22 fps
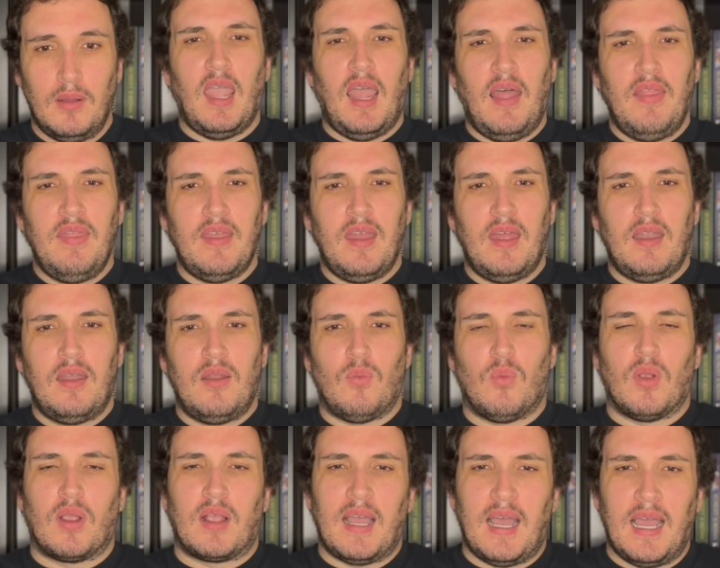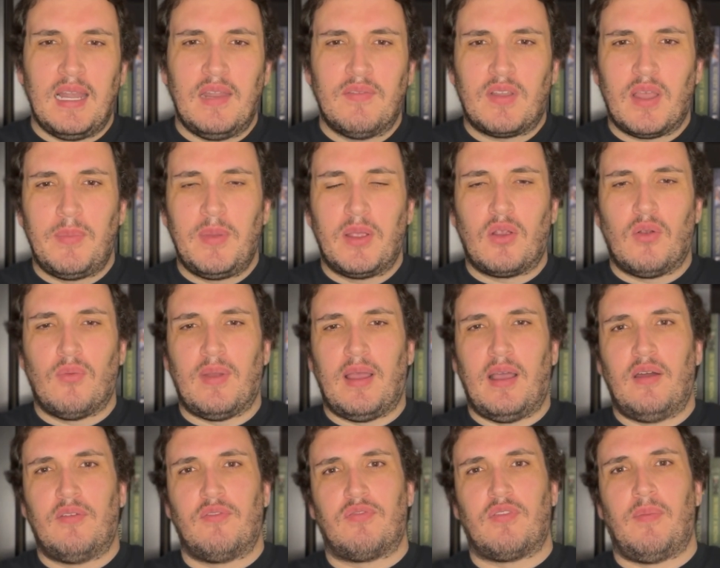And then we're kind of coming
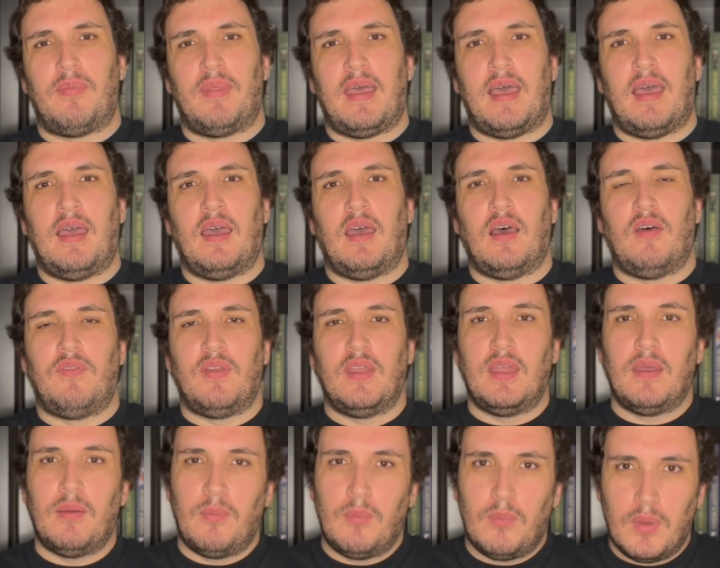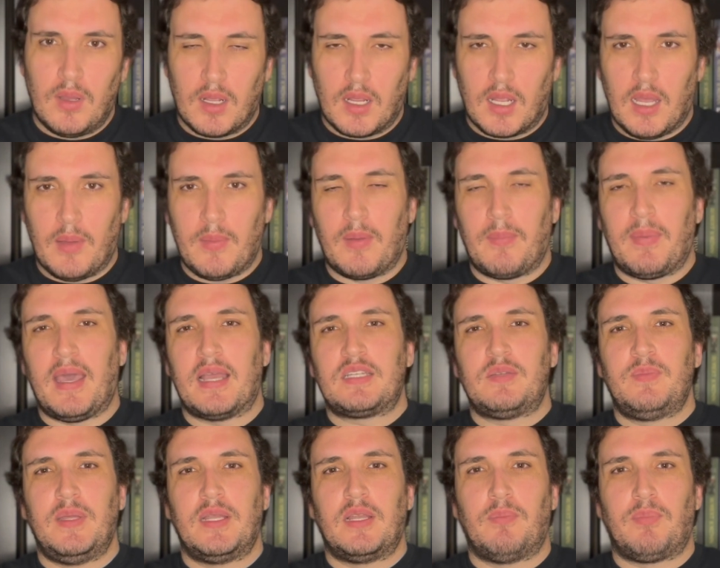around from that of him coming back to
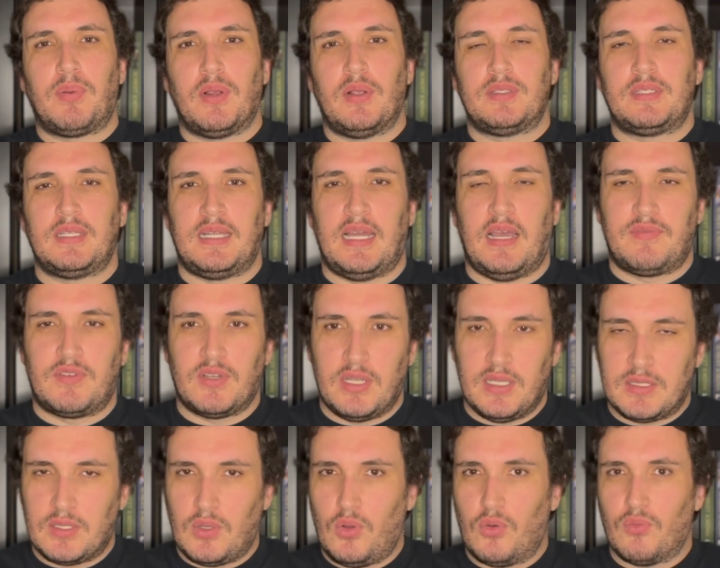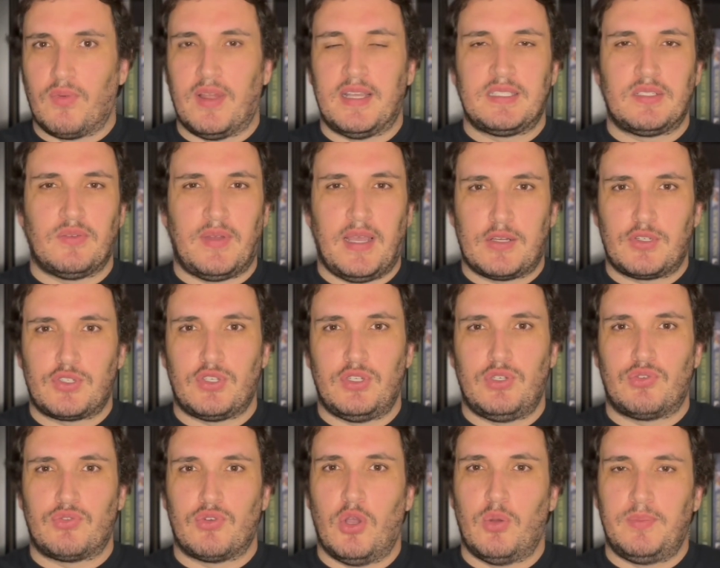being a person after his whole resurrection
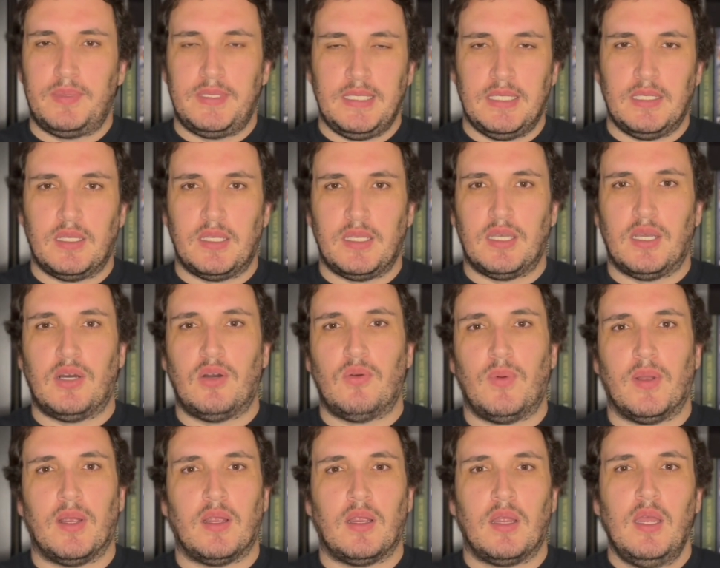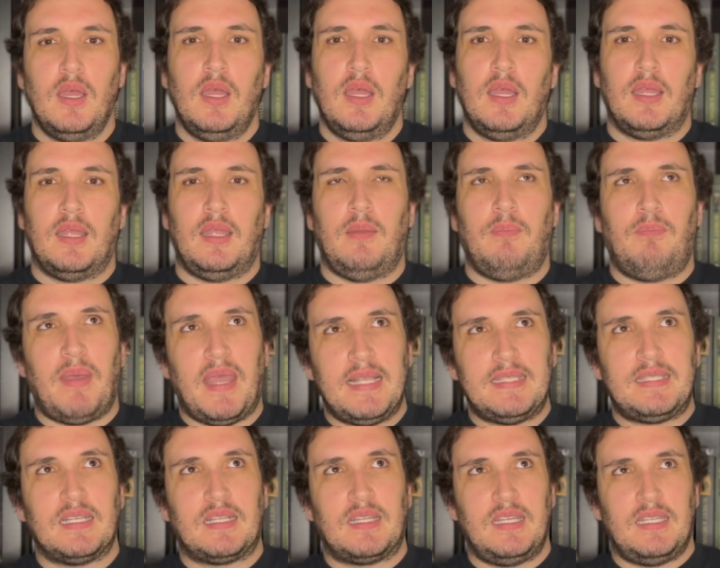trope dealio, where he
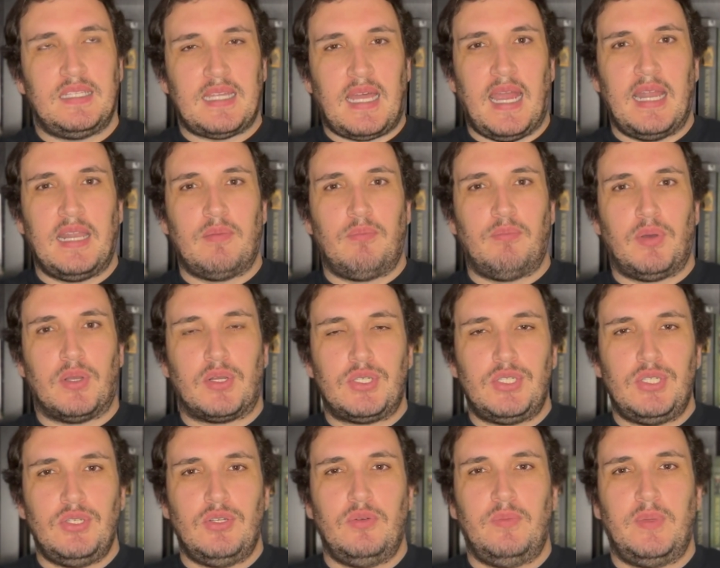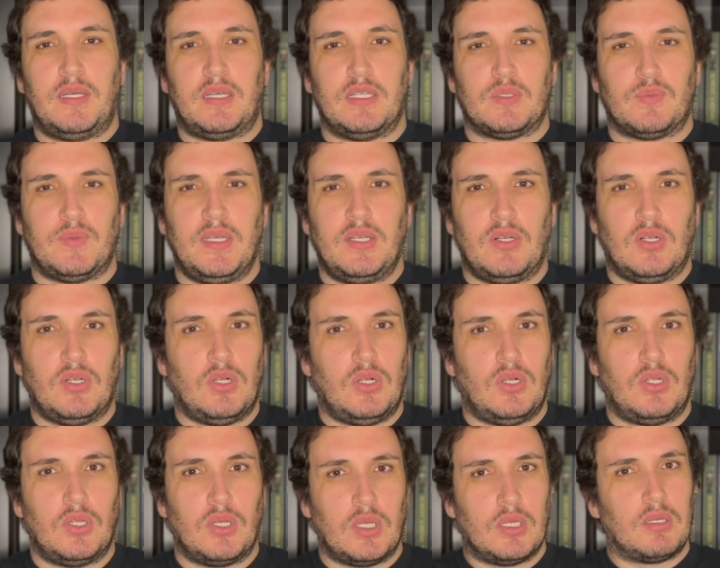basically died in book 2 because
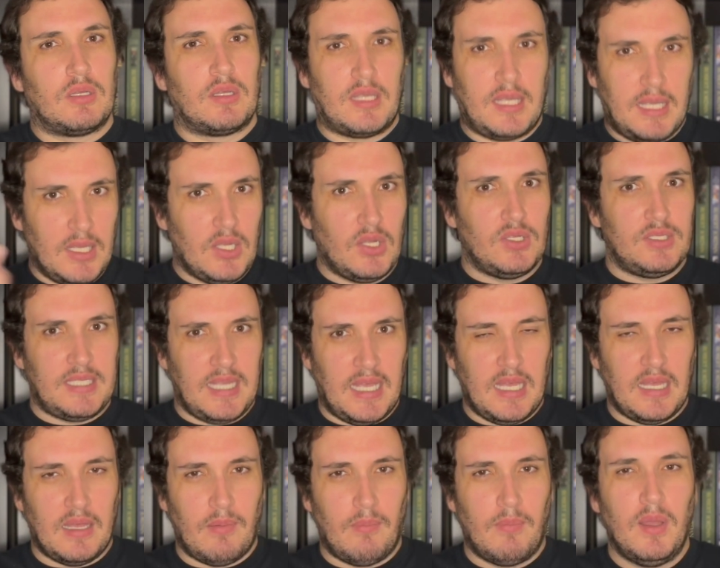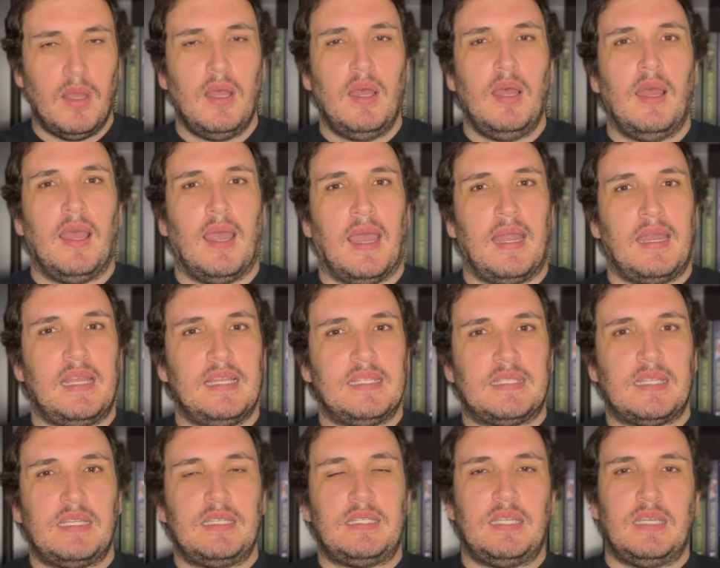Regal killed him, and he
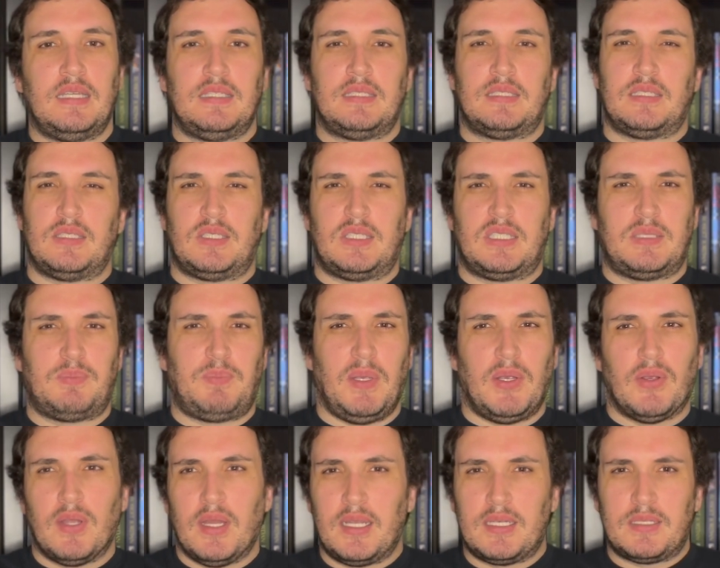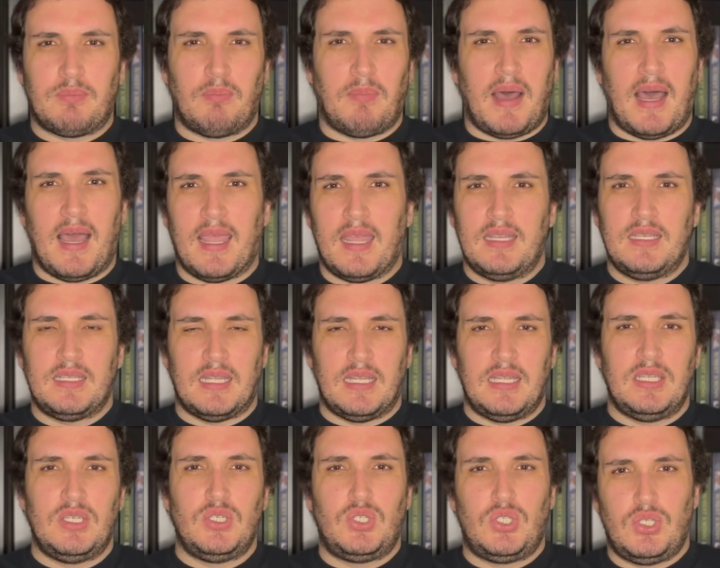sent his spirit mind
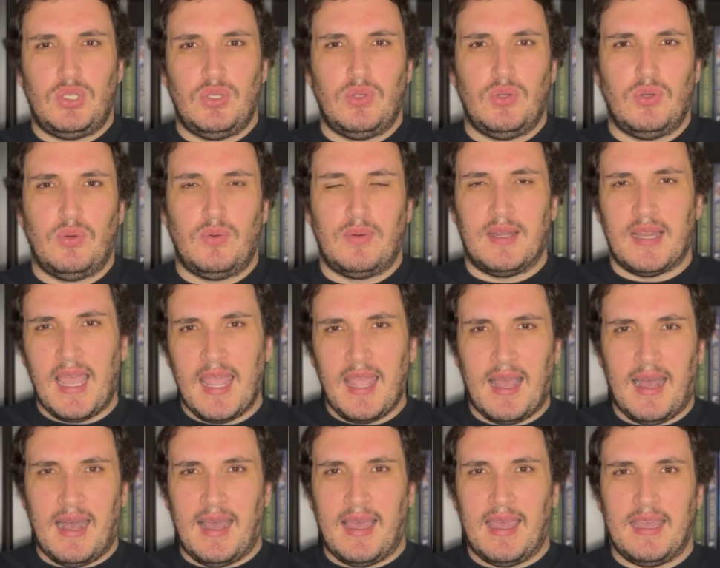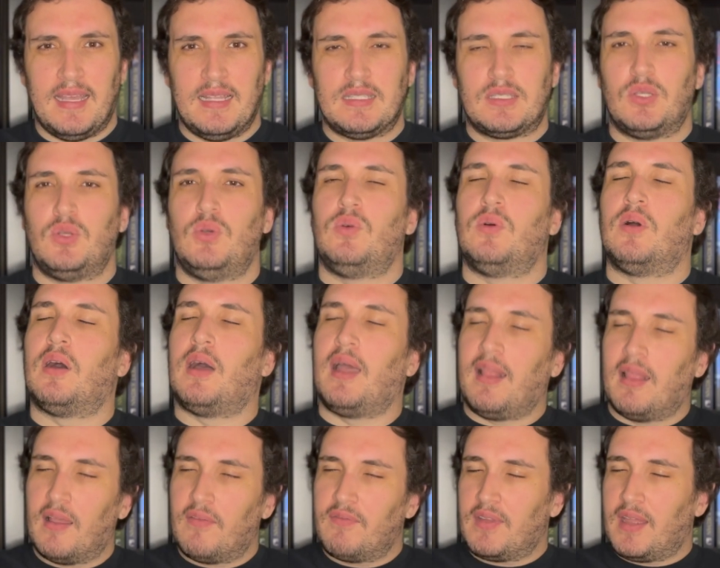into Night Eyes, who I
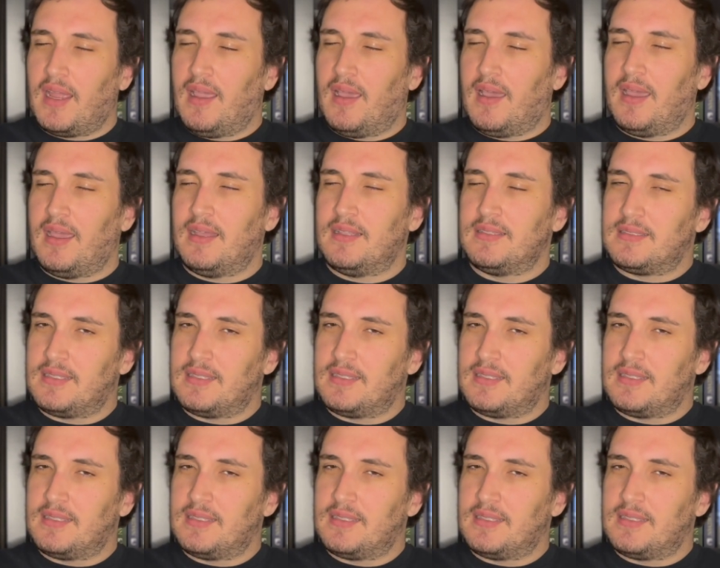love Night Eyes.